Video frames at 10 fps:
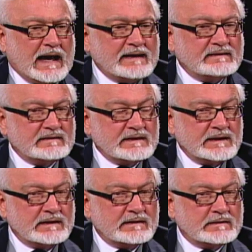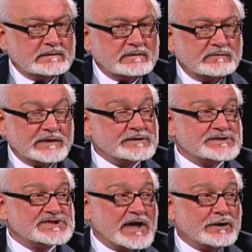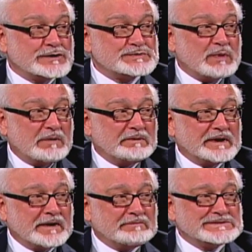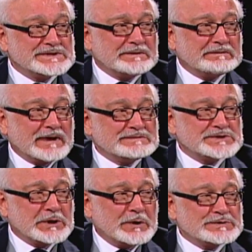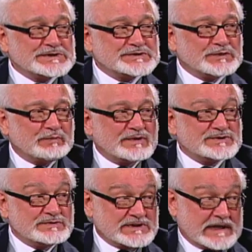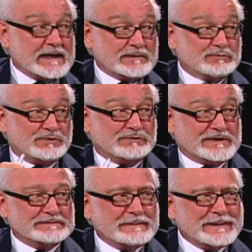I think Victor Stenger's probably comes the closest to a person who says, I can prove it.